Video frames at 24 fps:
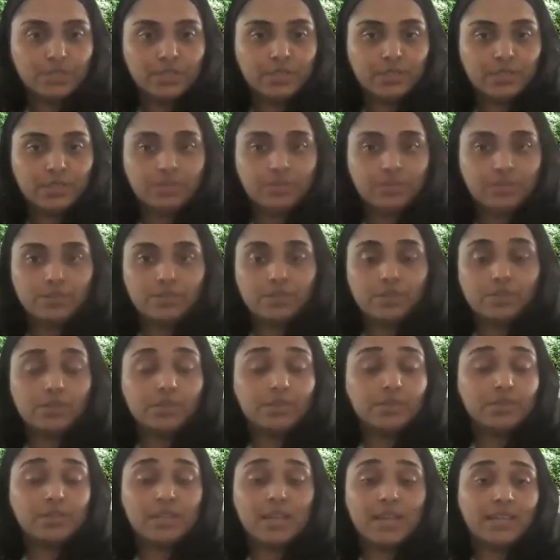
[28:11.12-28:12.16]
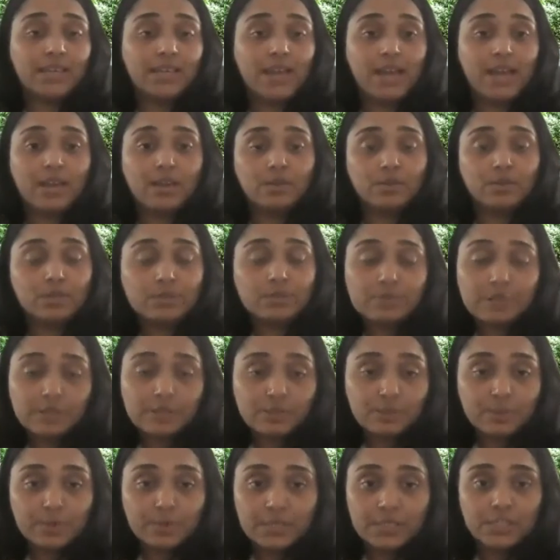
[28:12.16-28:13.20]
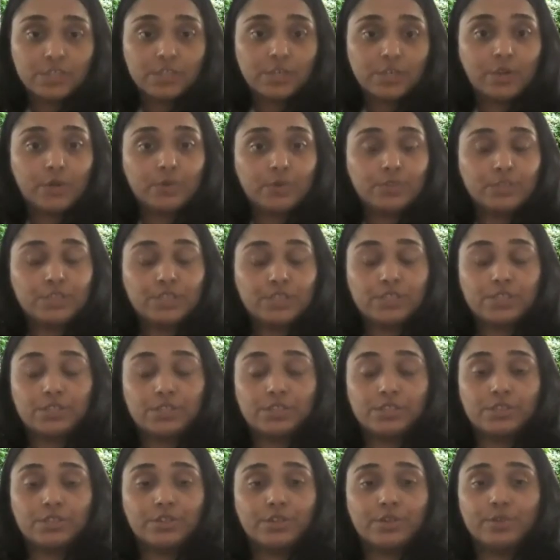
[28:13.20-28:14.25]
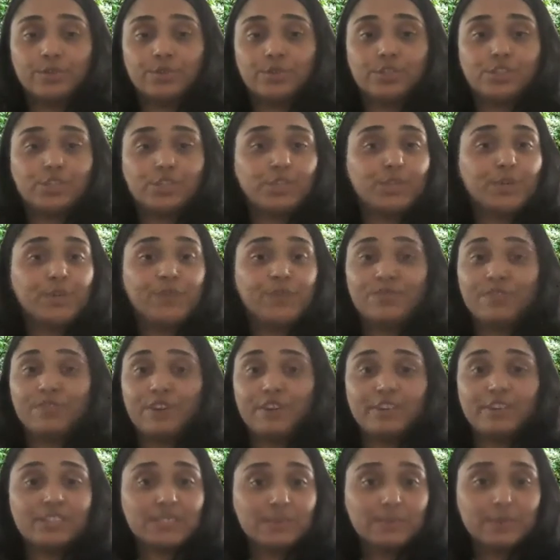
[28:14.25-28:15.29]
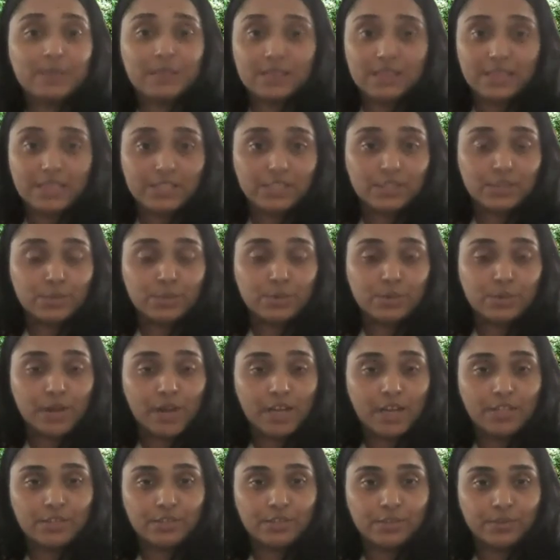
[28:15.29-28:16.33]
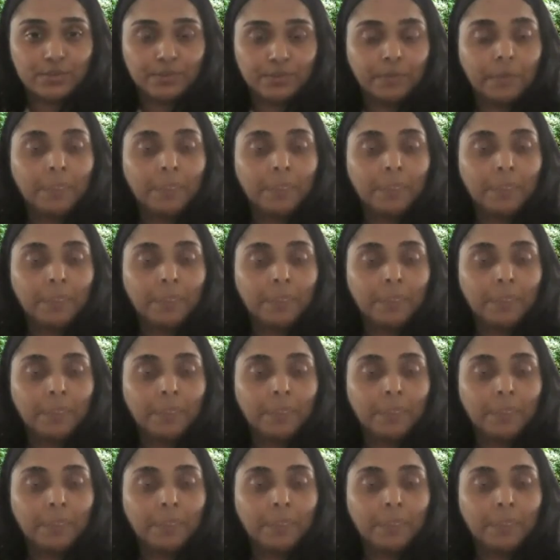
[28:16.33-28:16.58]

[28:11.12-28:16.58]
consultants that, call themselves business coaches, do very similar things to what I do.